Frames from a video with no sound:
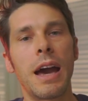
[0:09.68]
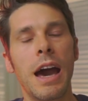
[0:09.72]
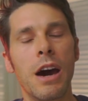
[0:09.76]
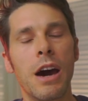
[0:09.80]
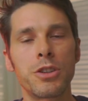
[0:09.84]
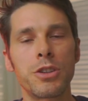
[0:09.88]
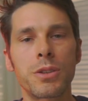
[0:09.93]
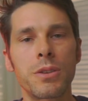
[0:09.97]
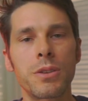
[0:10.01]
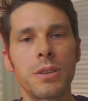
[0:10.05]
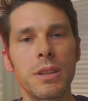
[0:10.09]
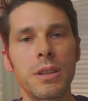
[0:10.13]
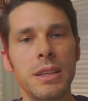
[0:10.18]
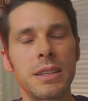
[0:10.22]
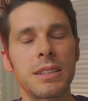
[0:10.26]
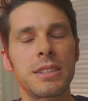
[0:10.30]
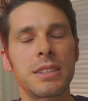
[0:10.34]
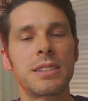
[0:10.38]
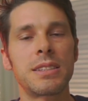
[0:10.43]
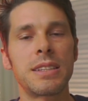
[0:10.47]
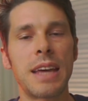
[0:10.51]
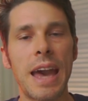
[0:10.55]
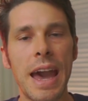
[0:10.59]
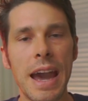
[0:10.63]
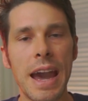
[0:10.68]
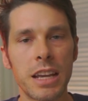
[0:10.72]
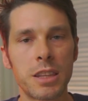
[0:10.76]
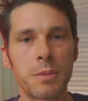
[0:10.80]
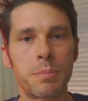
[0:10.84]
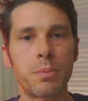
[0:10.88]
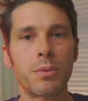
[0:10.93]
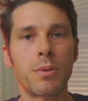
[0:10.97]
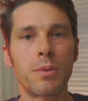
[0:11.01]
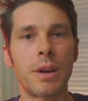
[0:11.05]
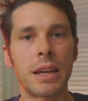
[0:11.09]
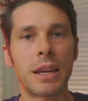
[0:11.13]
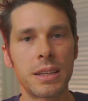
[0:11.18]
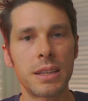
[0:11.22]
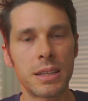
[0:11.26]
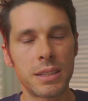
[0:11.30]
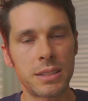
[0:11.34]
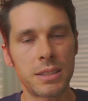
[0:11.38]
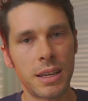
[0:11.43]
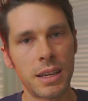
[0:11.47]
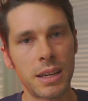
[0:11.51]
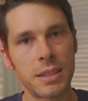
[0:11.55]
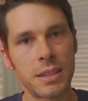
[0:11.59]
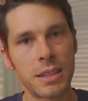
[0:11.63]
show you the exact branding
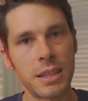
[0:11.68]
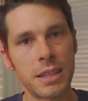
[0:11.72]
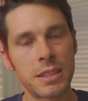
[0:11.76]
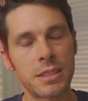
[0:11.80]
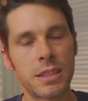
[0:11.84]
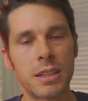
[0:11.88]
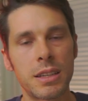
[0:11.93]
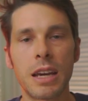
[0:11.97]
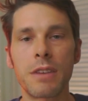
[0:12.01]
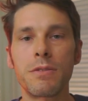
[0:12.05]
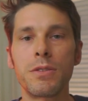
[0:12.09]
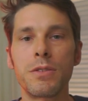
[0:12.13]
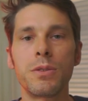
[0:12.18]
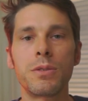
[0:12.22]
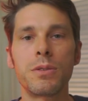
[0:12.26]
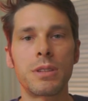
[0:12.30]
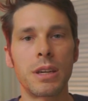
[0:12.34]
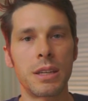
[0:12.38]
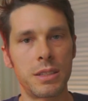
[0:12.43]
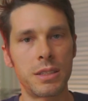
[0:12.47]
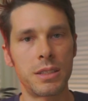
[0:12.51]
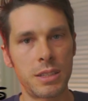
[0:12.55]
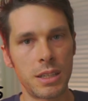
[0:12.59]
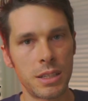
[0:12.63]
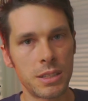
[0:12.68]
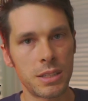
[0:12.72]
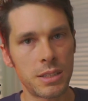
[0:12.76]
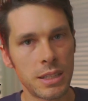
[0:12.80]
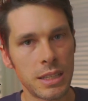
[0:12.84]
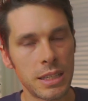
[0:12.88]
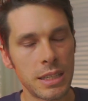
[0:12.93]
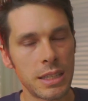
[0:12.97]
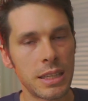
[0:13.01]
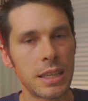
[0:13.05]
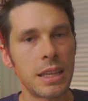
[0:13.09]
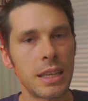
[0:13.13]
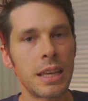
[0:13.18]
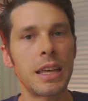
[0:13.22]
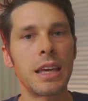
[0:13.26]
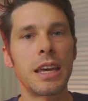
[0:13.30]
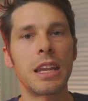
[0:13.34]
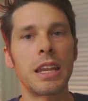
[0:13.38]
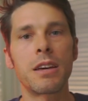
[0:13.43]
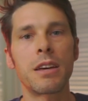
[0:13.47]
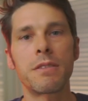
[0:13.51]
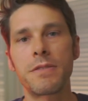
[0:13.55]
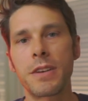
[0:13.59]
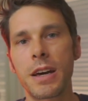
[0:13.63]
techniques that I've used at Disney,
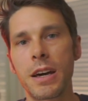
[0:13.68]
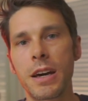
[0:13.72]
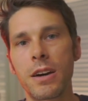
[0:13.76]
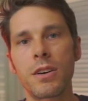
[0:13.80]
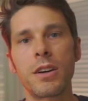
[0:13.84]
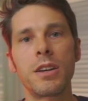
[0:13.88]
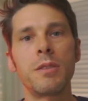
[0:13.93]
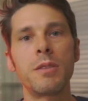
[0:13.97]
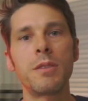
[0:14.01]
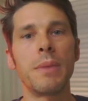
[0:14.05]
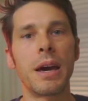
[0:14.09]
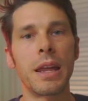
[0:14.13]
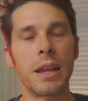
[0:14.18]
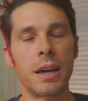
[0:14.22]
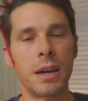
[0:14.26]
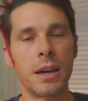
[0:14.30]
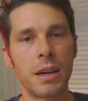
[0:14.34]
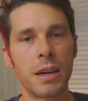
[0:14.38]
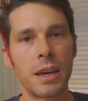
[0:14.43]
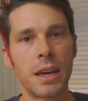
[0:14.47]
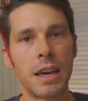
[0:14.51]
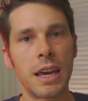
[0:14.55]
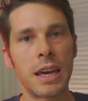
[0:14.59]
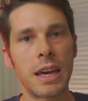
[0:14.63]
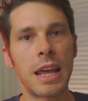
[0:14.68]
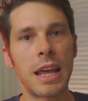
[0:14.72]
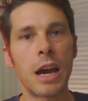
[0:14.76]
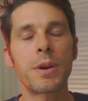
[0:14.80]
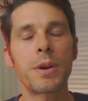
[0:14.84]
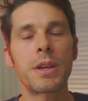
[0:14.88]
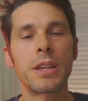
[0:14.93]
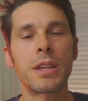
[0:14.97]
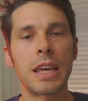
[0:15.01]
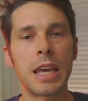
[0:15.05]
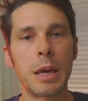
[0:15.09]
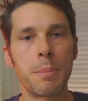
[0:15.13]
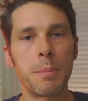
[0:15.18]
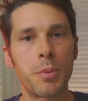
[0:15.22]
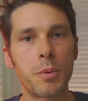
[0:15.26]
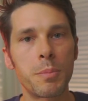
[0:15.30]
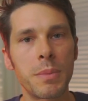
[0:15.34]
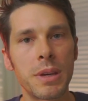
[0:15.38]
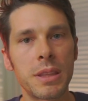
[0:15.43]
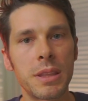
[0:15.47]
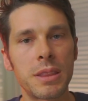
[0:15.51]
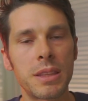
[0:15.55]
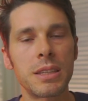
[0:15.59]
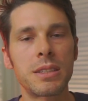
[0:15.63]
NFL, and Meta, and how we can
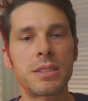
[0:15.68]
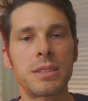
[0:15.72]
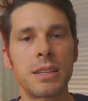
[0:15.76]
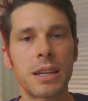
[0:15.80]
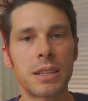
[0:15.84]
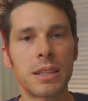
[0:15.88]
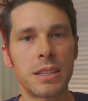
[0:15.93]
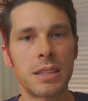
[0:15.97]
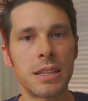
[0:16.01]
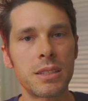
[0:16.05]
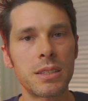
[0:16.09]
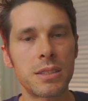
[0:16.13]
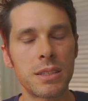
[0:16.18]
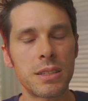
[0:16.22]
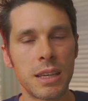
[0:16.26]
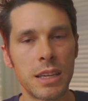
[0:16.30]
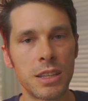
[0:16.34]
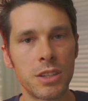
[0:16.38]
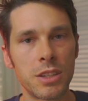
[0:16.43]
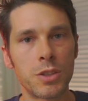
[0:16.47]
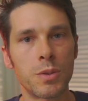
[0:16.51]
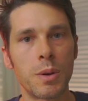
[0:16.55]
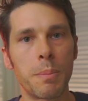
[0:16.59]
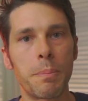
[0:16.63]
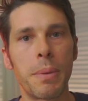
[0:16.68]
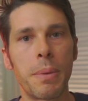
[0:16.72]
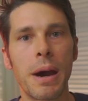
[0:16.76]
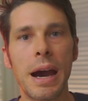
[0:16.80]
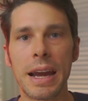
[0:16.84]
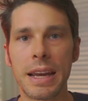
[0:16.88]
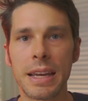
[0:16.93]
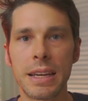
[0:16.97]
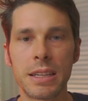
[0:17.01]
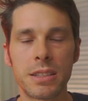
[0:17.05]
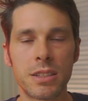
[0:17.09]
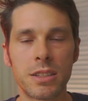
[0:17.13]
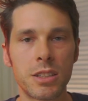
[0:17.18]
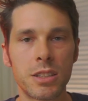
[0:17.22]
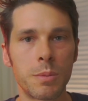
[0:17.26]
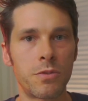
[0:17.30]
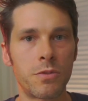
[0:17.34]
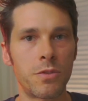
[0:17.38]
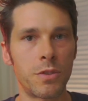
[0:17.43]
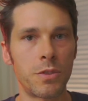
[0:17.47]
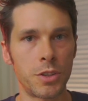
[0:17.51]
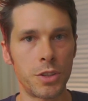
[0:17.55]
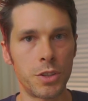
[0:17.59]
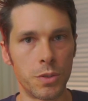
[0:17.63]
implement these techniques into a podcast clip
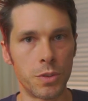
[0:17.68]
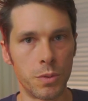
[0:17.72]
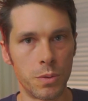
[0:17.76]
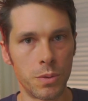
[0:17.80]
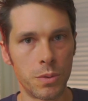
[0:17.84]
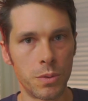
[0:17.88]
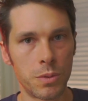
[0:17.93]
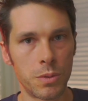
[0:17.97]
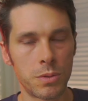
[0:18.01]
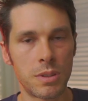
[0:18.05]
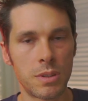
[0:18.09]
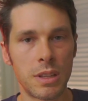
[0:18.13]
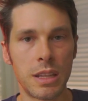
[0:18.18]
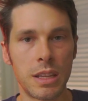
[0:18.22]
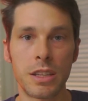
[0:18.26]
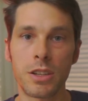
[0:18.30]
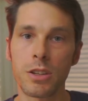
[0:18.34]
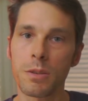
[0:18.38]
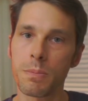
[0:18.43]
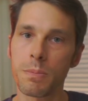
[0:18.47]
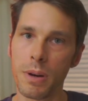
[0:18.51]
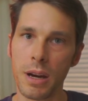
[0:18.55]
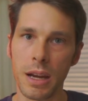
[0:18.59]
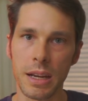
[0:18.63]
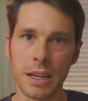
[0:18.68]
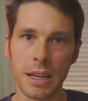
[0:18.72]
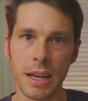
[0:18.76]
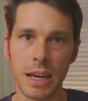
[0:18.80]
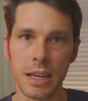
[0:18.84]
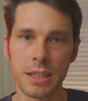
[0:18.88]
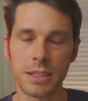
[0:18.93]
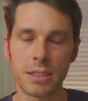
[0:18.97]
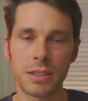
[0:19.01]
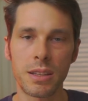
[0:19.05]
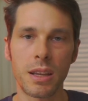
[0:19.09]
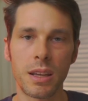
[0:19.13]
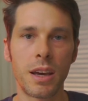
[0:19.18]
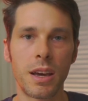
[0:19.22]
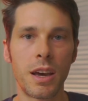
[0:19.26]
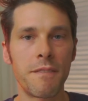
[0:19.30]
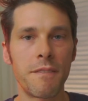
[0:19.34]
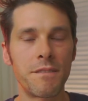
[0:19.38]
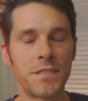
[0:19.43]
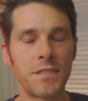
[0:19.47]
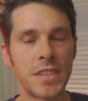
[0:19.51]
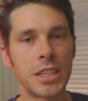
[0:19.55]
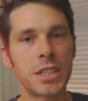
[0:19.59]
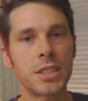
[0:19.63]
for you so that your podcast
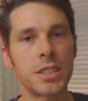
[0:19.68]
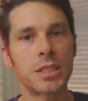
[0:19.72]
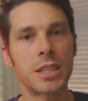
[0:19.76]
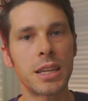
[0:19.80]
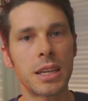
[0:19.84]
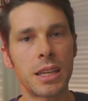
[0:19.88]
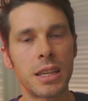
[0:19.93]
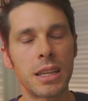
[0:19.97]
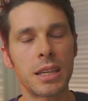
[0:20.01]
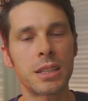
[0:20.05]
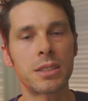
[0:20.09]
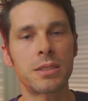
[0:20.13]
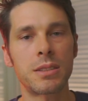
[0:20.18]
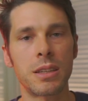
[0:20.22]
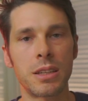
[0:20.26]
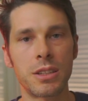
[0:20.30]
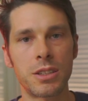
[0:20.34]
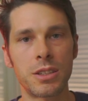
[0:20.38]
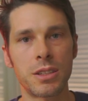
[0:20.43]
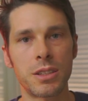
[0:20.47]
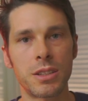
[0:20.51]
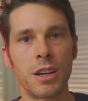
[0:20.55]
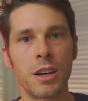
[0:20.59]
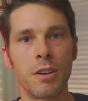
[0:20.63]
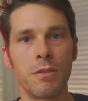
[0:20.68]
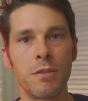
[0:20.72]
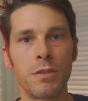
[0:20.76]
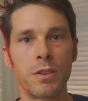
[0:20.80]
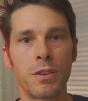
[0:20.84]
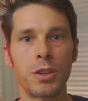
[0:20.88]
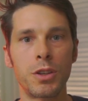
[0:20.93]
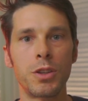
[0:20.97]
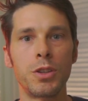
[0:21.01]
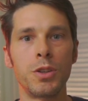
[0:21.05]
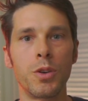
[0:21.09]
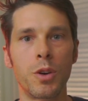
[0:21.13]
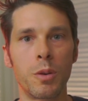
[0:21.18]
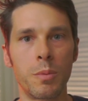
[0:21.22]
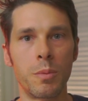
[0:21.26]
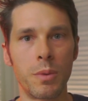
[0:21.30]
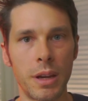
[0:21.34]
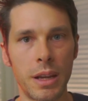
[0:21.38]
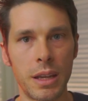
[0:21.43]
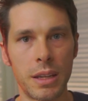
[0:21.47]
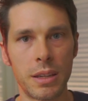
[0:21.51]
feels like an extension of your brand.